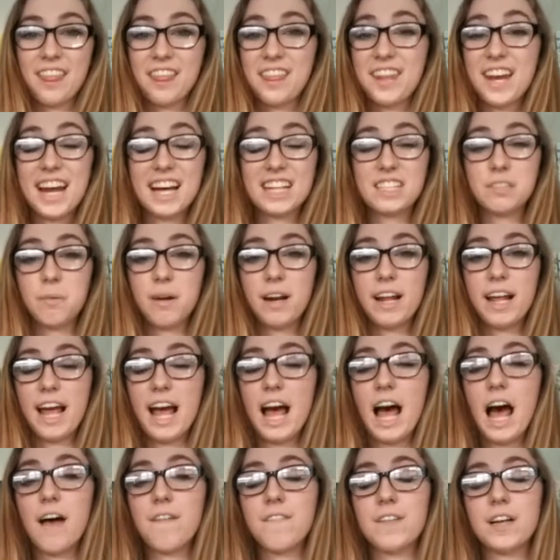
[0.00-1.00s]
The next one I
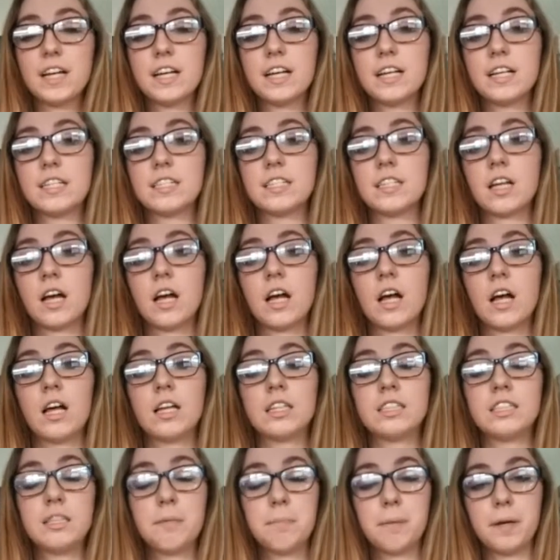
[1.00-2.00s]
have is
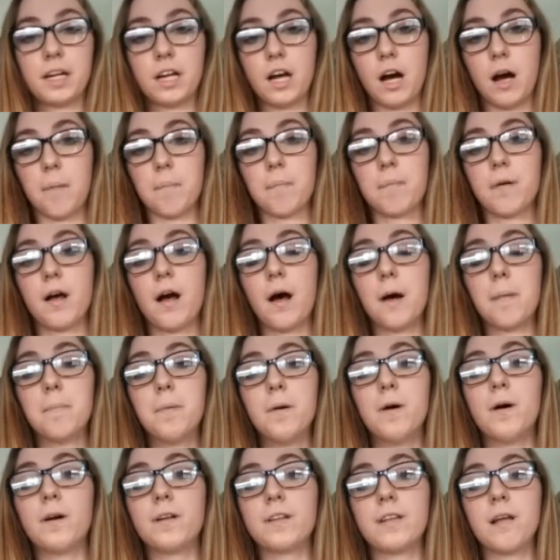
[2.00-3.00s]
Sippy Cup, a
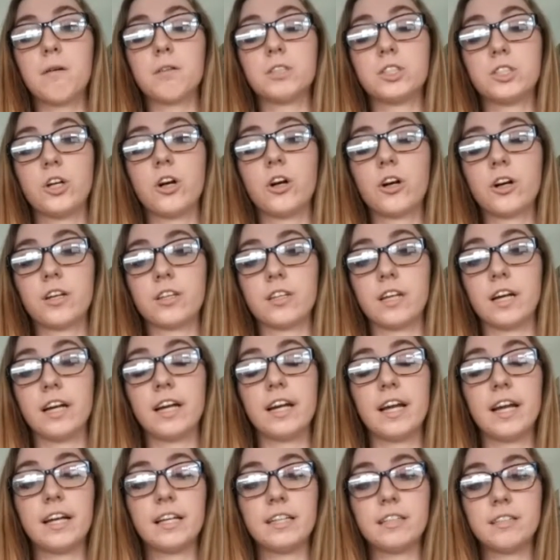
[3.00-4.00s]
book that was darker
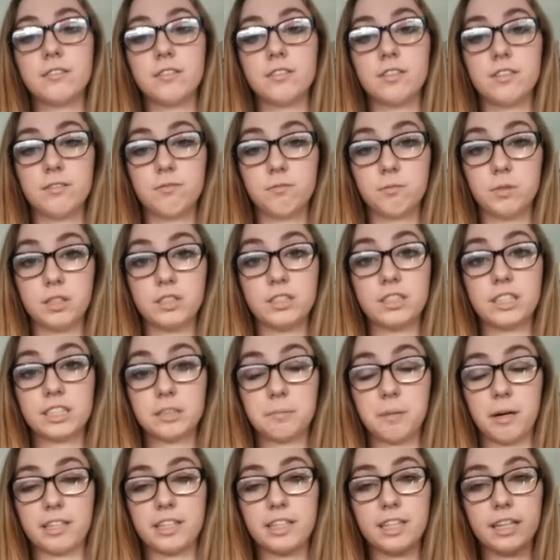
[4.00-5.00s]
than it was
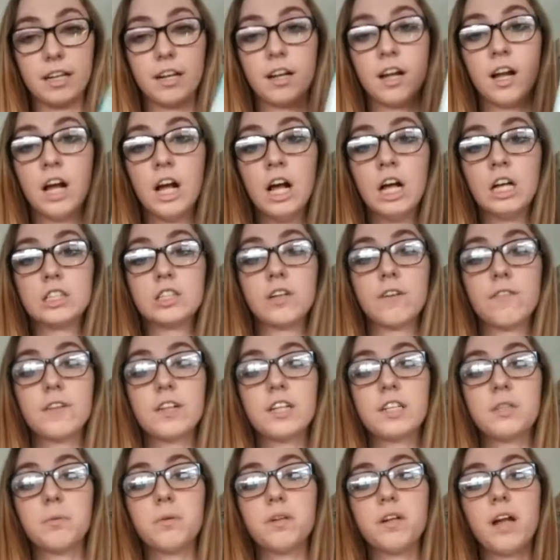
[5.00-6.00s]
expected. So for
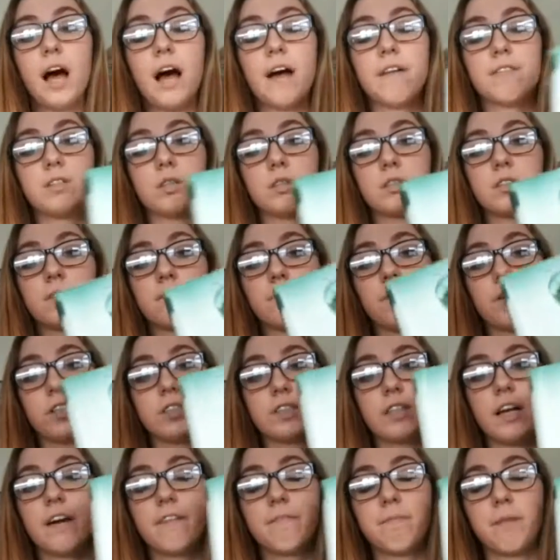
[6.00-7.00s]
this one, I've chosen
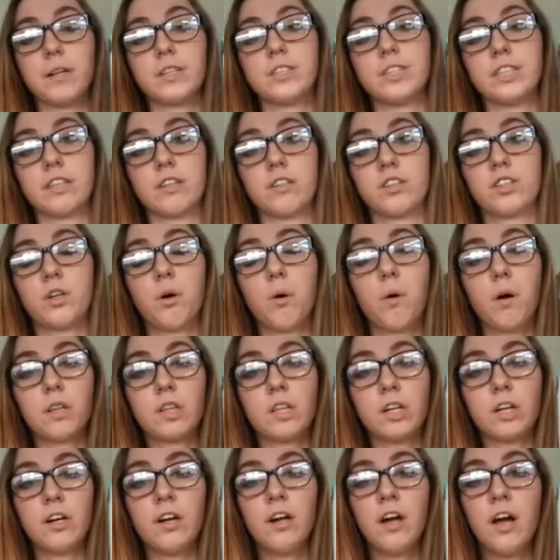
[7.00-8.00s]
First Life by Gina
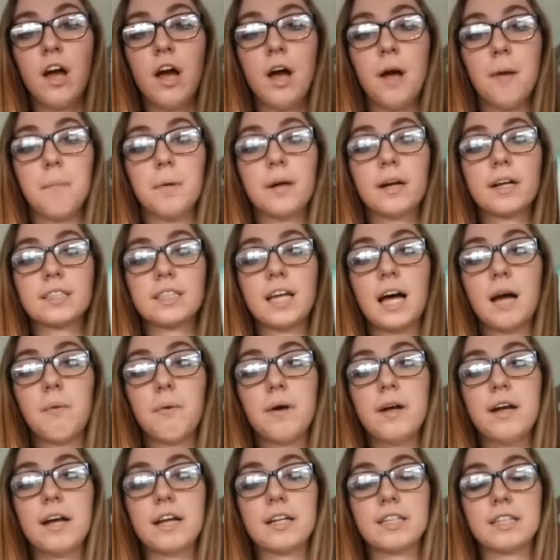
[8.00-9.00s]
Showalter because I
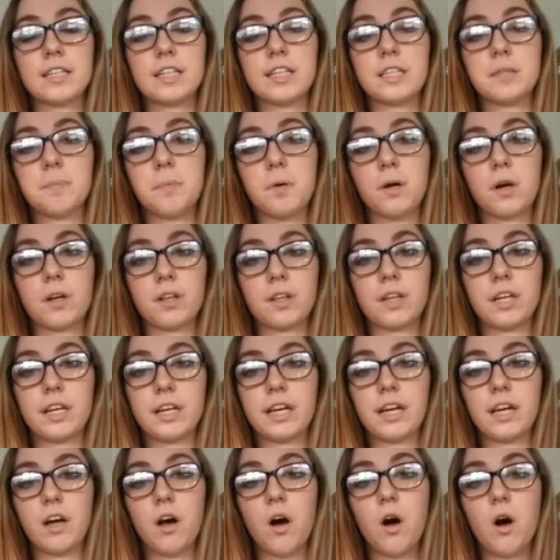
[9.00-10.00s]
went into this book
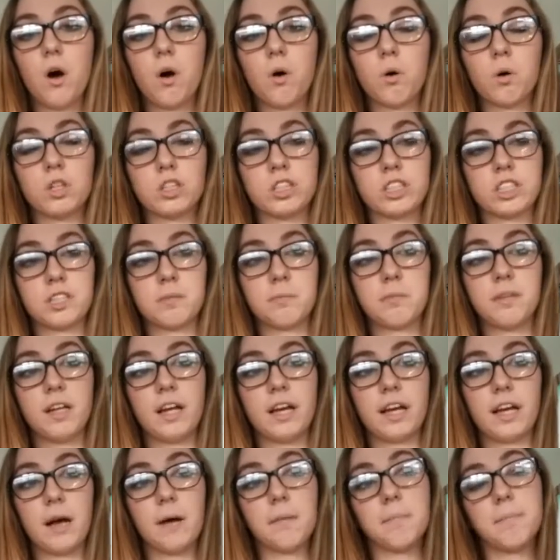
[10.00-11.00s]
thinking, oh, it's just going to be
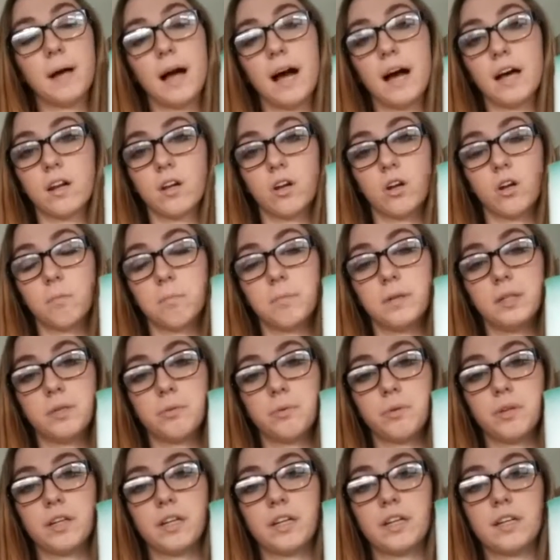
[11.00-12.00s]
like a battle
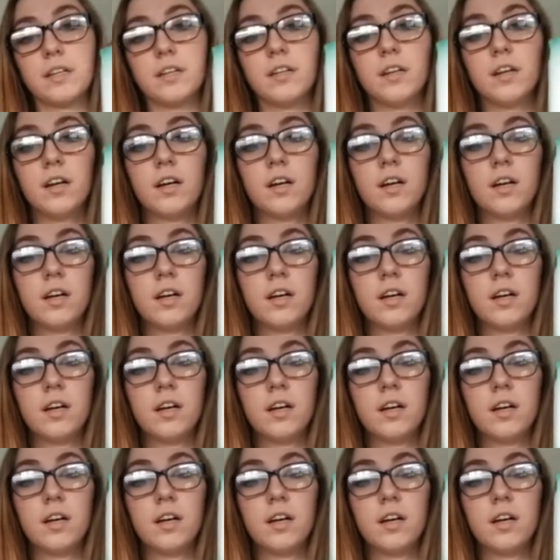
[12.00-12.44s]
between